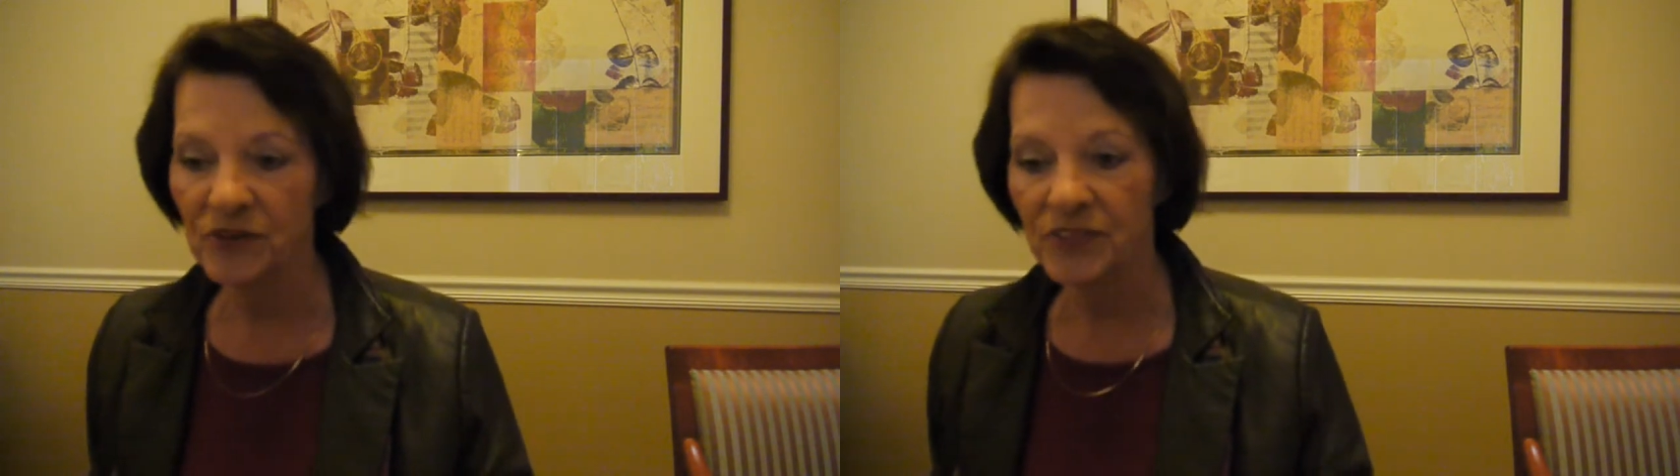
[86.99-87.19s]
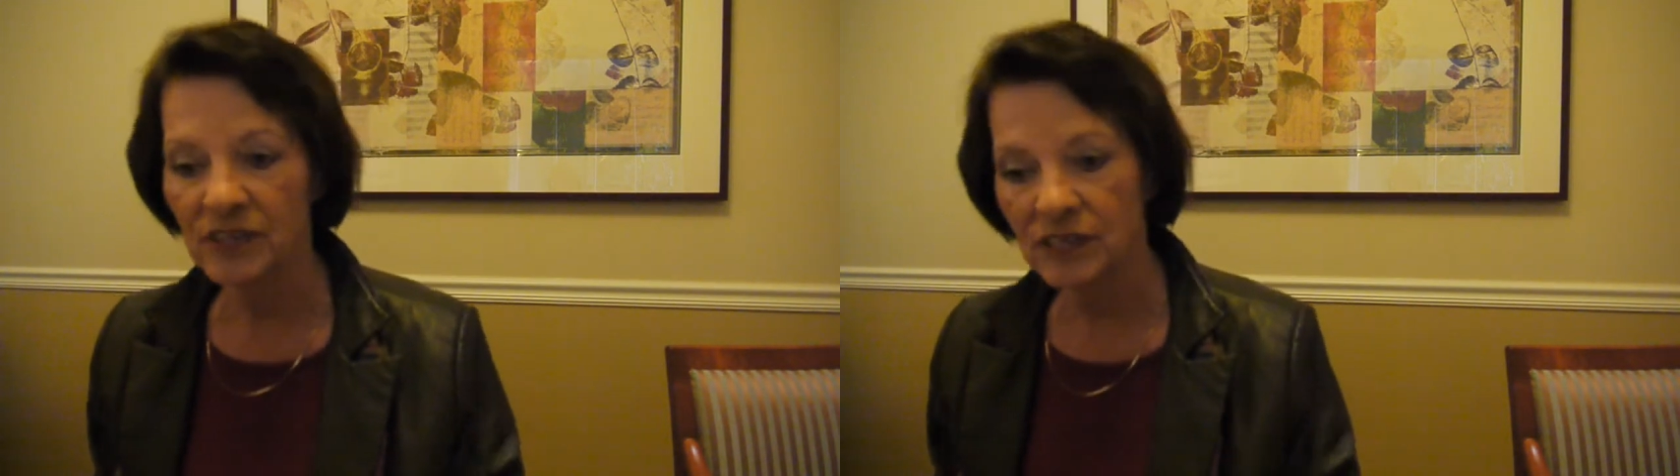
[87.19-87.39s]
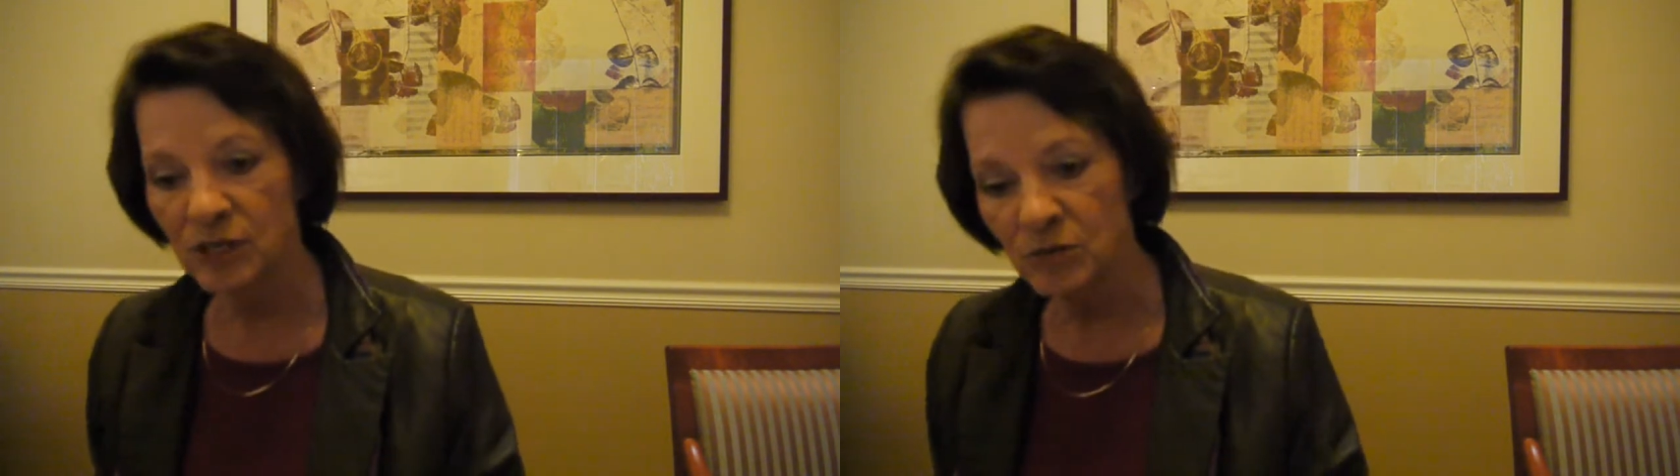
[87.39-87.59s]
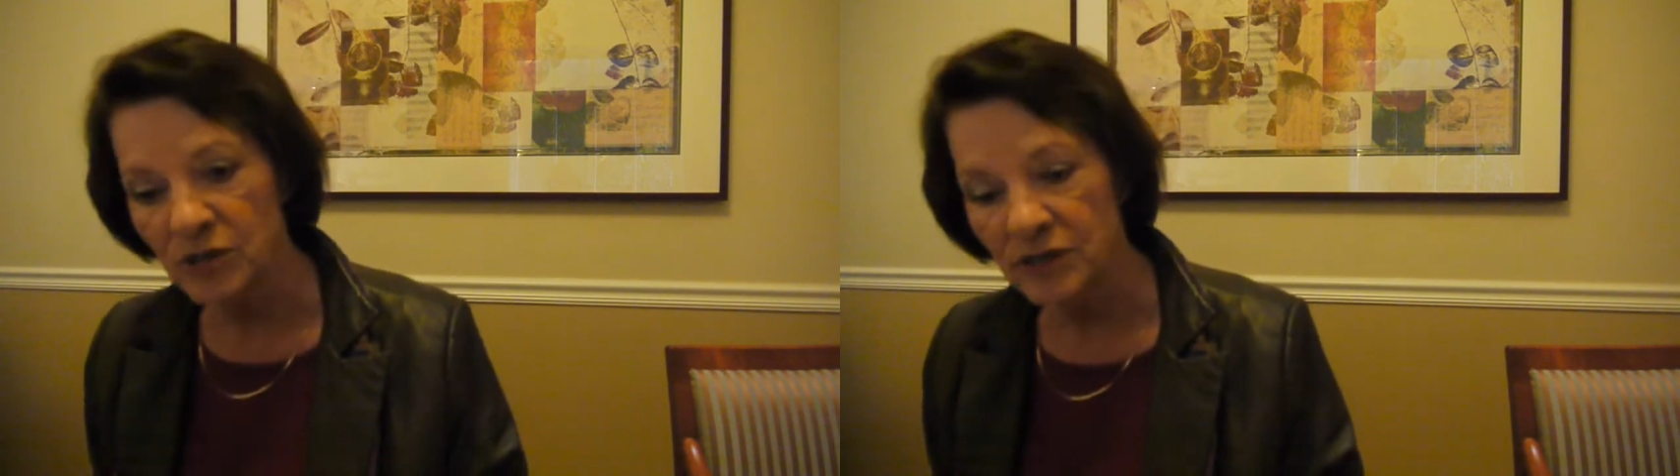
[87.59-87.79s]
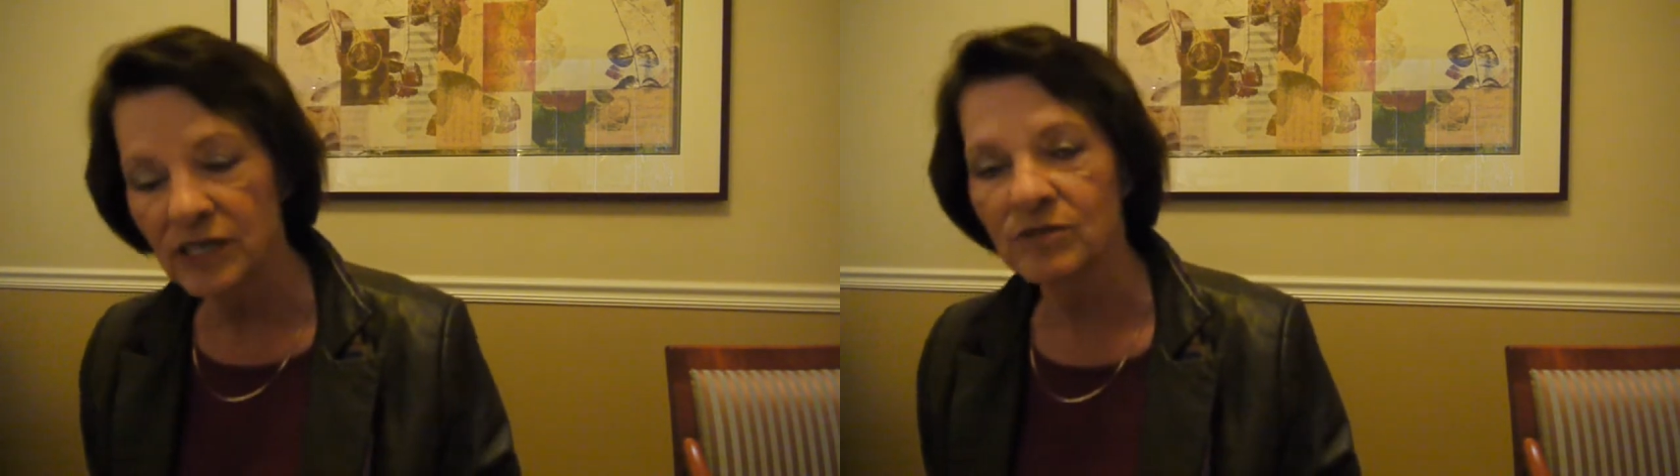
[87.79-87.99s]
but the
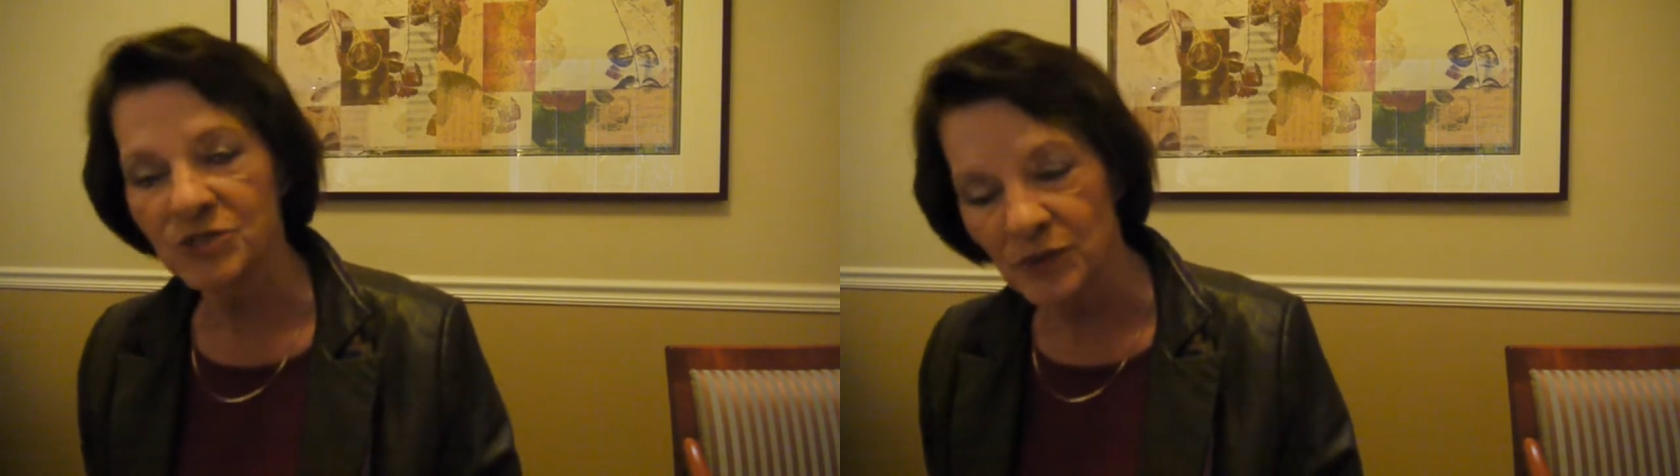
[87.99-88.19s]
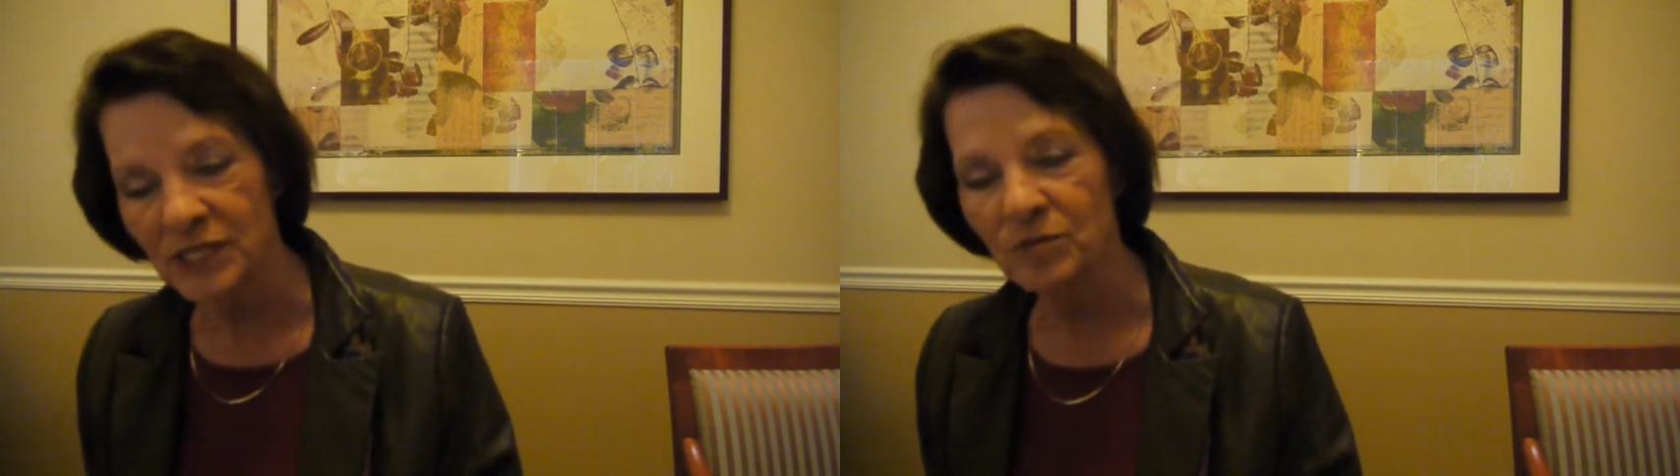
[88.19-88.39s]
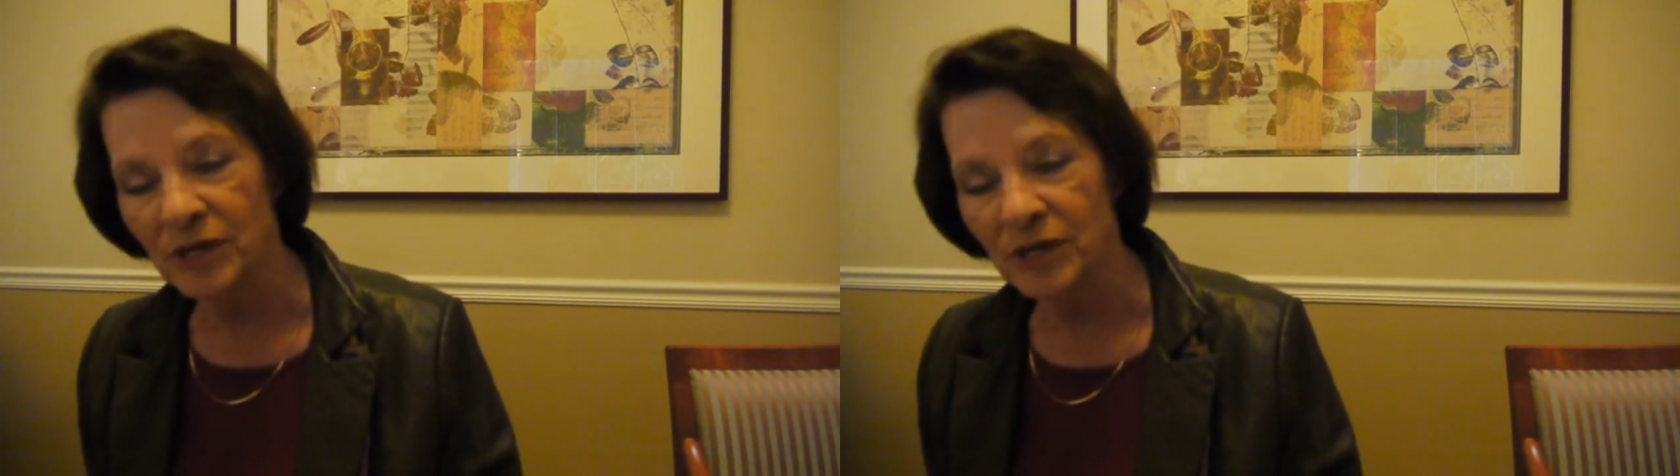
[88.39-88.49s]
community was really